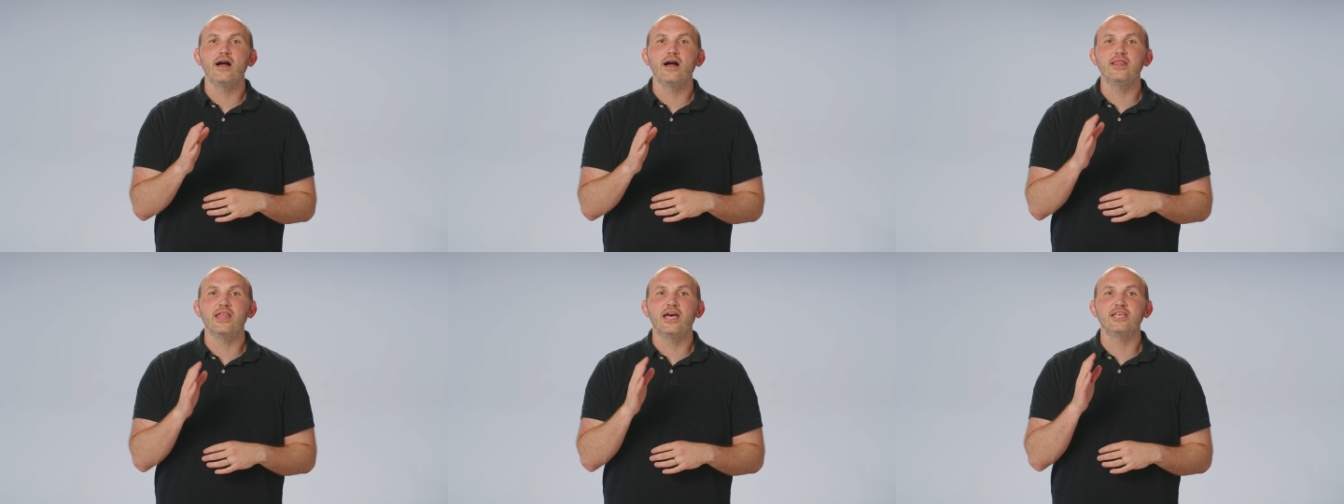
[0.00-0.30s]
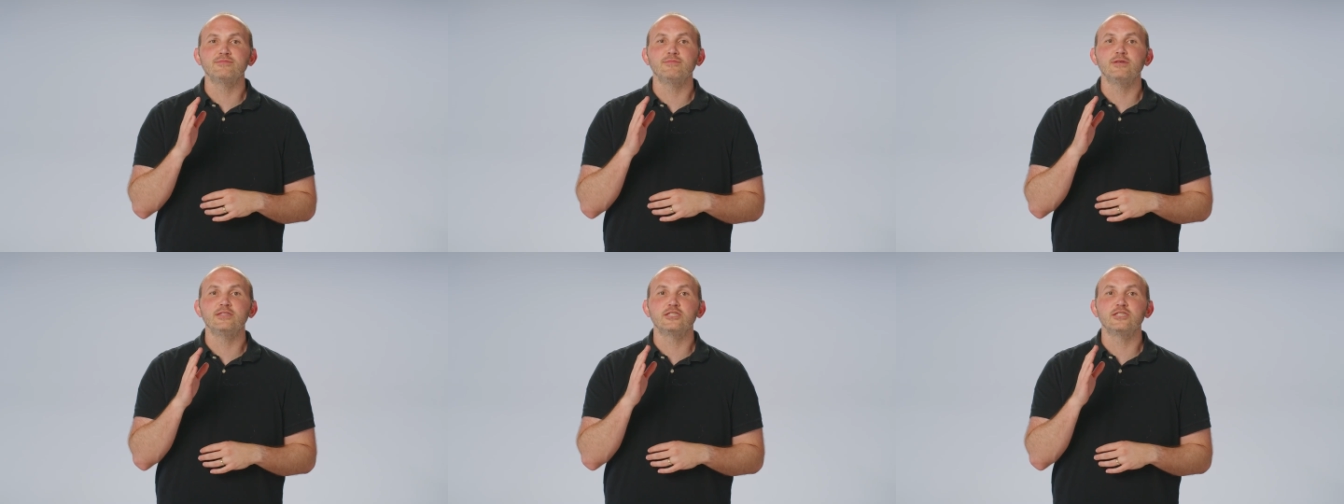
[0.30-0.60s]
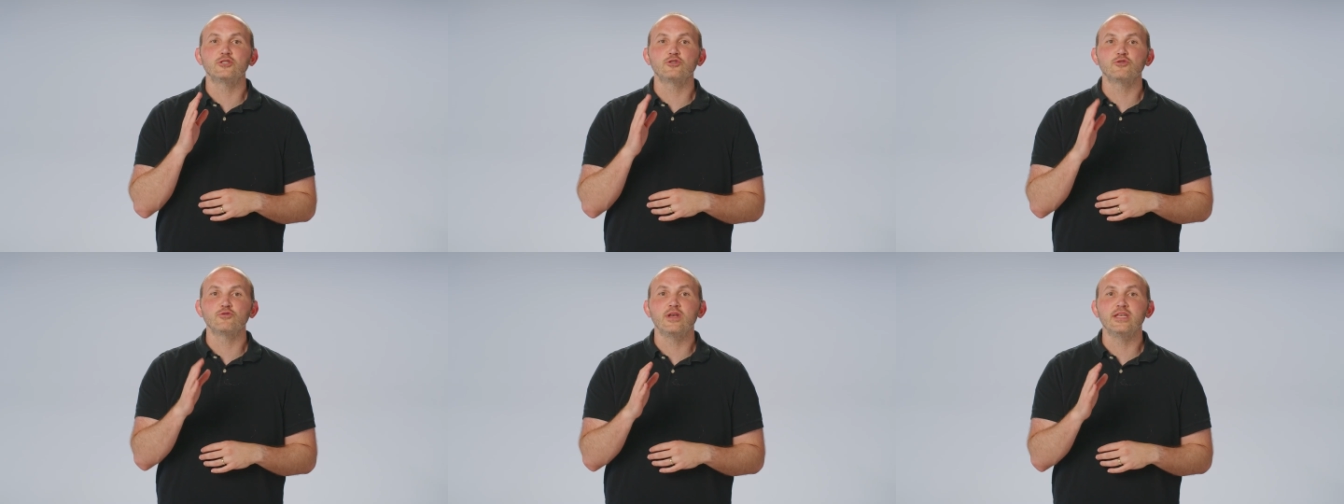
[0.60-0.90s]
allows me
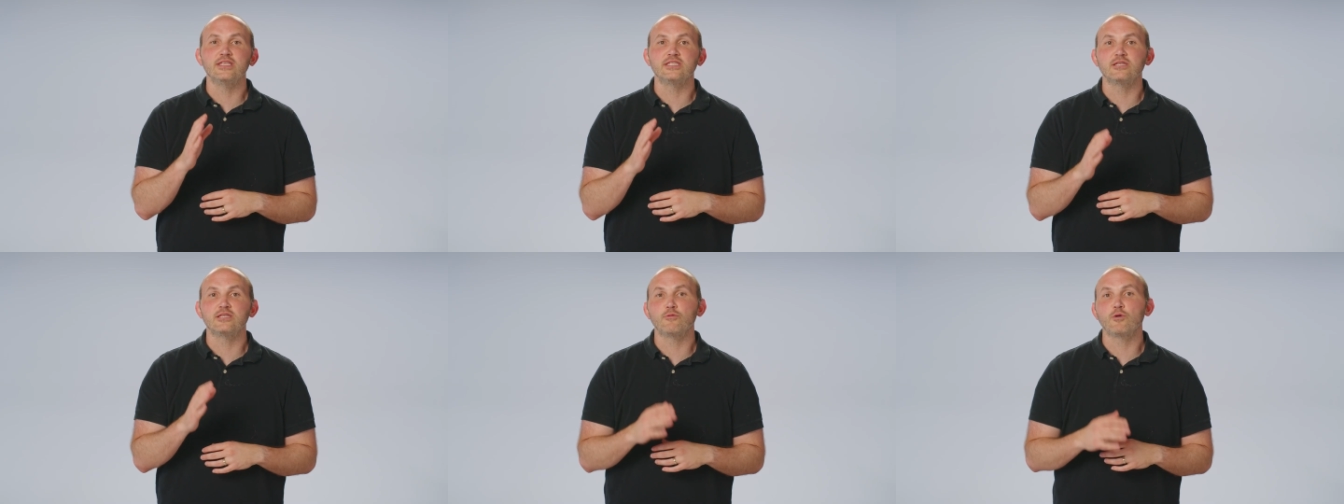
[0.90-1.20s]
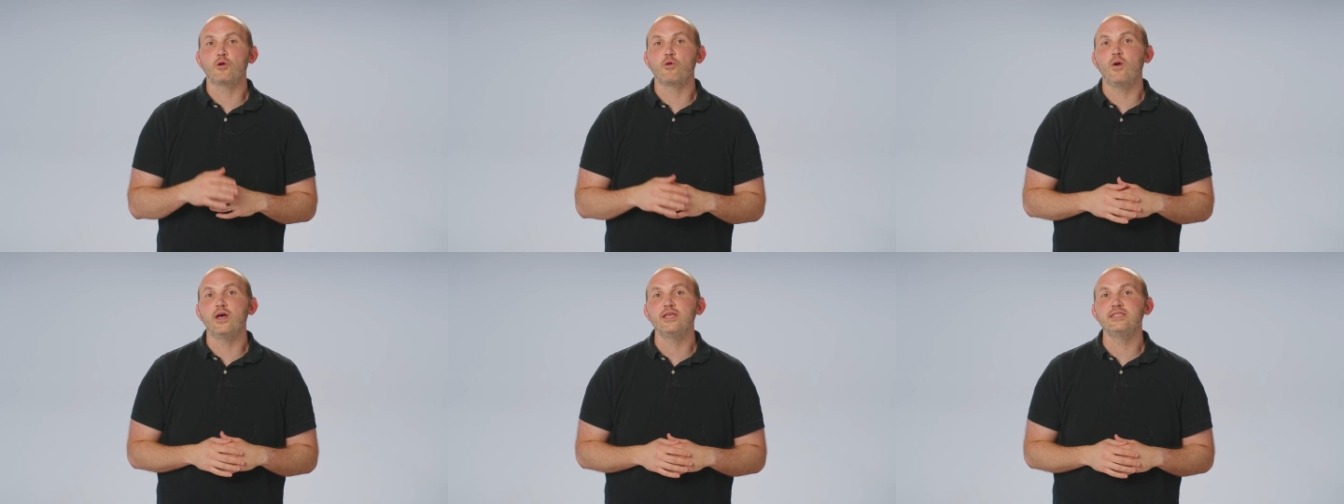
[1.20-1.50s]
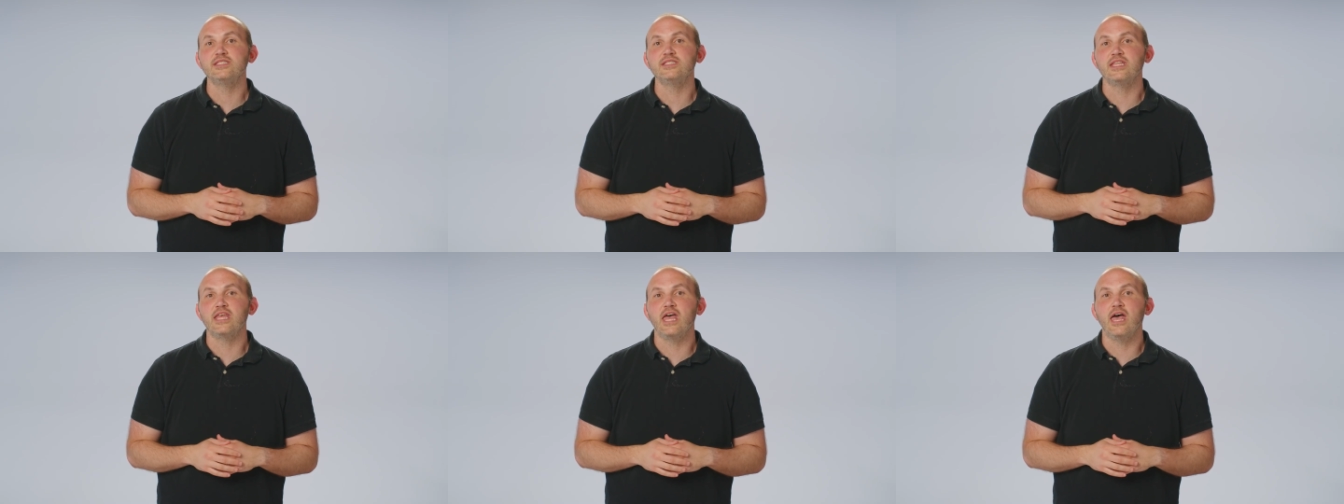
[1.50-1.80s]
to trace the
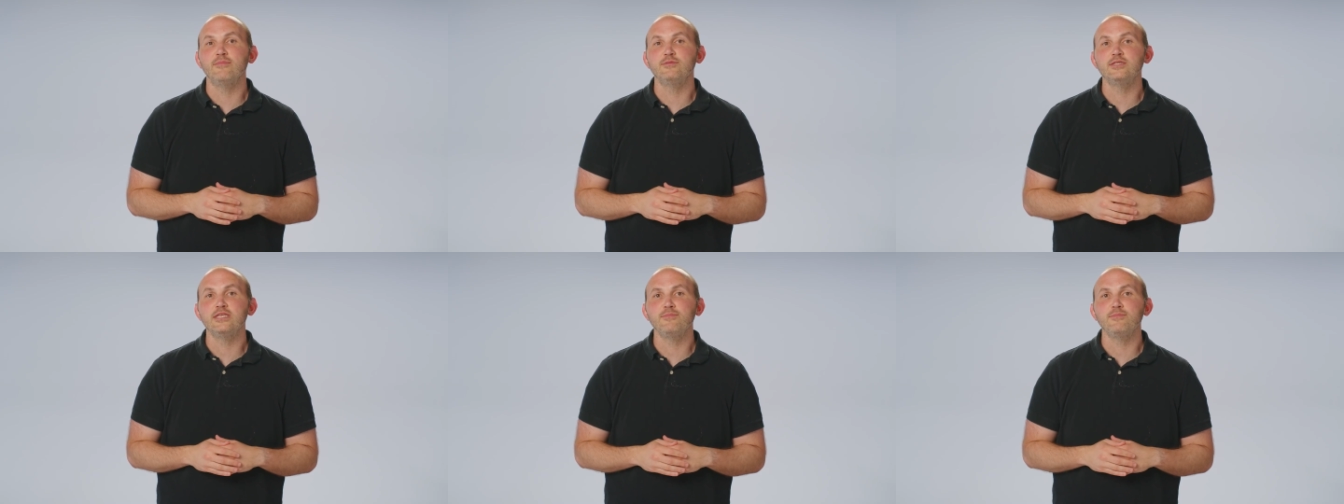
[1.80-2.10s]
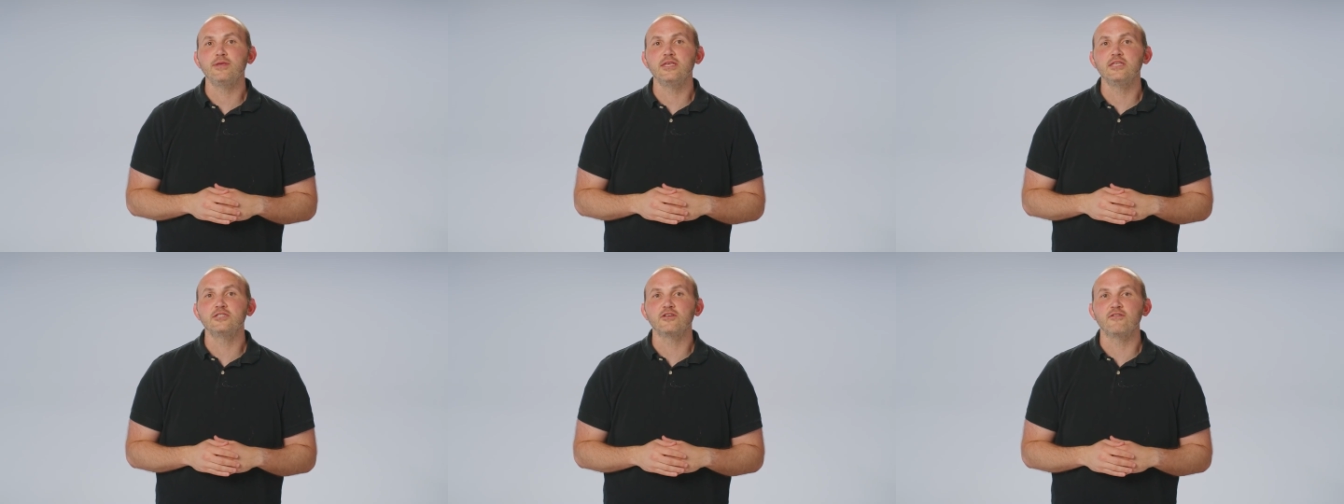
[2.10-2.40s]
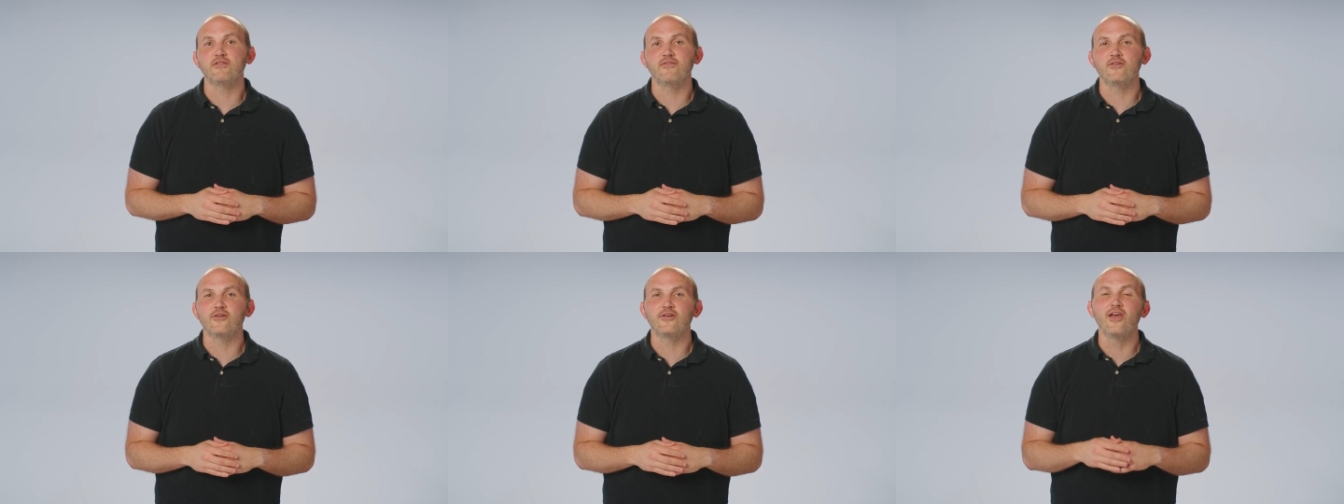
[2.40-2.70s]
requests to the MCP
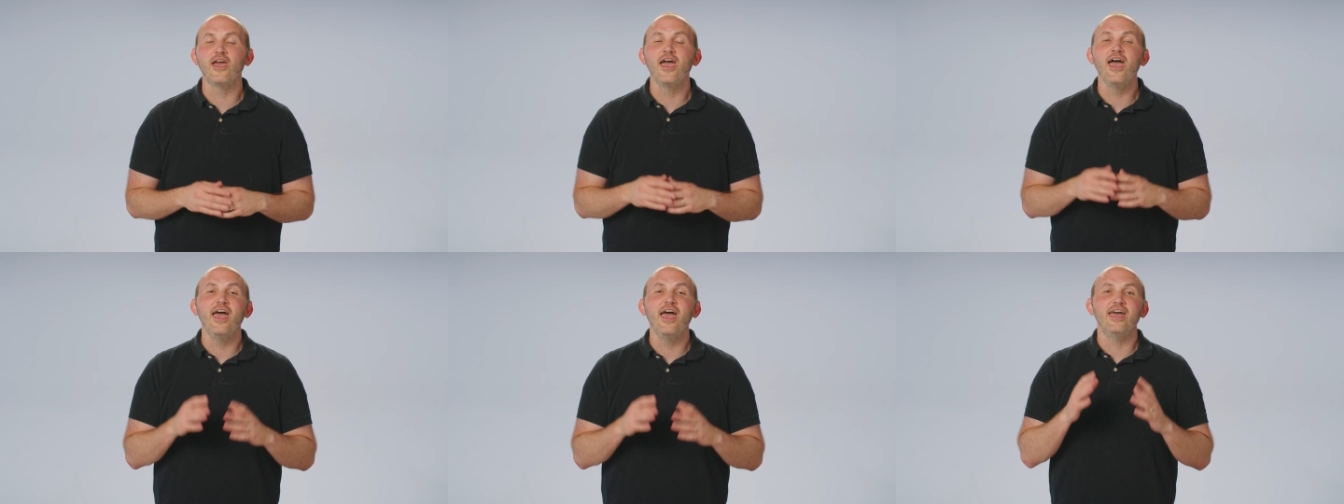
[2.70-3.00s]
server